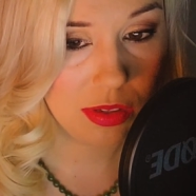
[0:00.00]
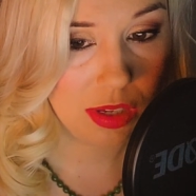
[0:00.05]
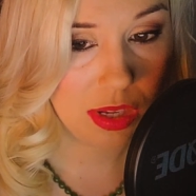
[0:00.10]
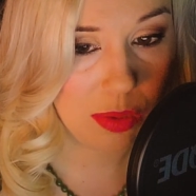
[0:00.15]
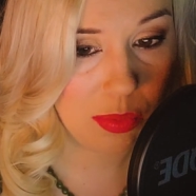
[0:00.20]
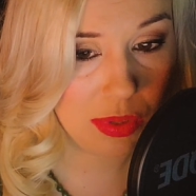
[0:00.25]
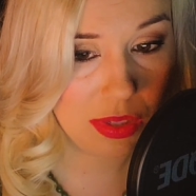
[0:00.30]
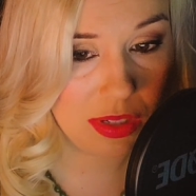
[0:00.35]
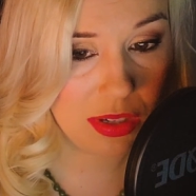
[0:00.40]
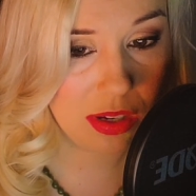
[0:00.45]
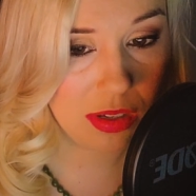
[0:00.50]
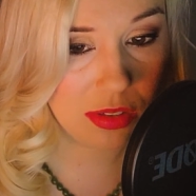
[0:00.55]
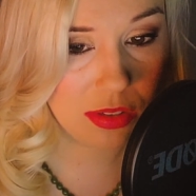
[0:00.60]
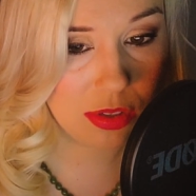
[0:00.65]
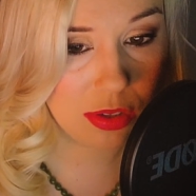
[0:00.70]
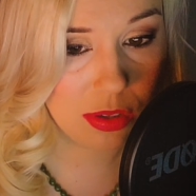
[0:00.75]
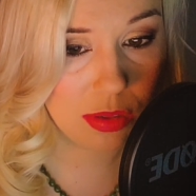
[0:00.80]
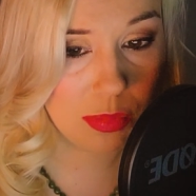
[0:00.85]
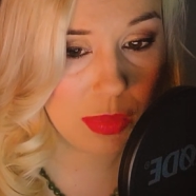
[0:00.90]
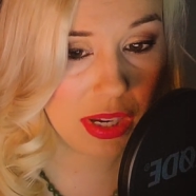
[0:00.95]
I would not
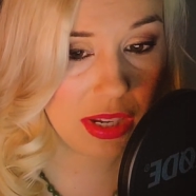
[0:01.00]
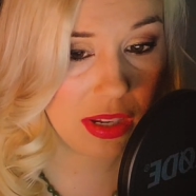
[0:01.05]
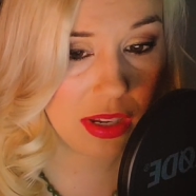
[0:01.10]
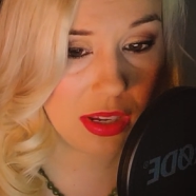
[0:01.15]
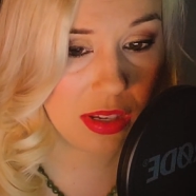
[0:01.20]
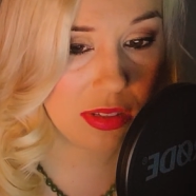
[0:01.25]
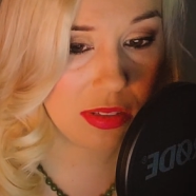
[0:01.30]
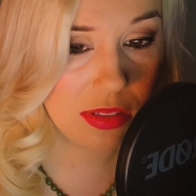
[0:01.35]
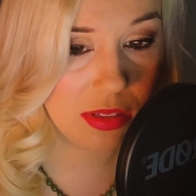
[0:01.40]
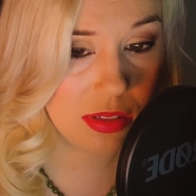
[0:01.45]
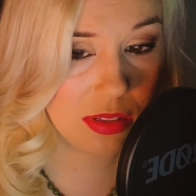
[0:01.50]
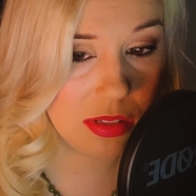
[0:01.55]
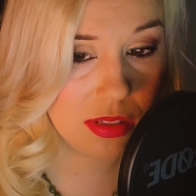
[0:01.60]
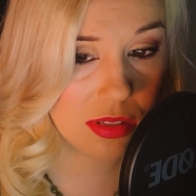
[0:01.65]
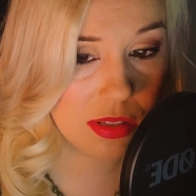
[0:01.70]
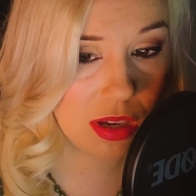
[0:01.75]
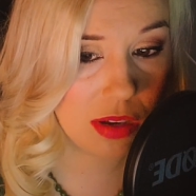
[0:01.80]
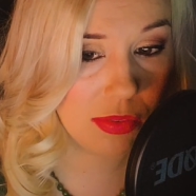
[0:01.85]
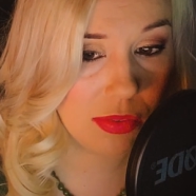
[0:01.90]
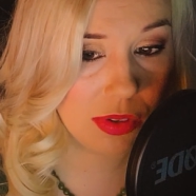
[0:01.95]
turn my head to
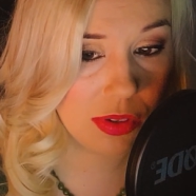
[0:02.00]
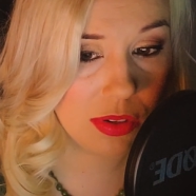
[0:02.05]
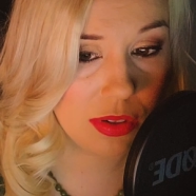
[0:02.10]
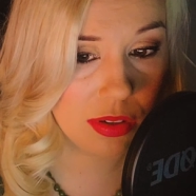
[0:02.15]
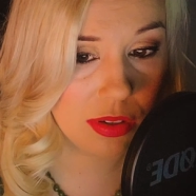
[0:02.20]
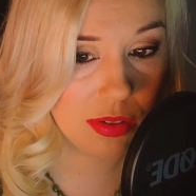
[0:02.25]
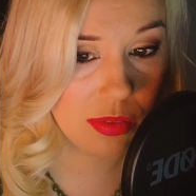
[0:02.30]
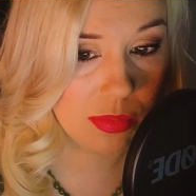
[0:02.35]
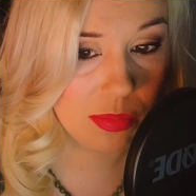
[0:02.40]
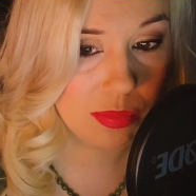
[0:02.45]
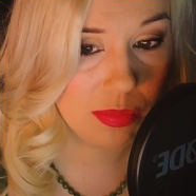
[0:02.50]
discover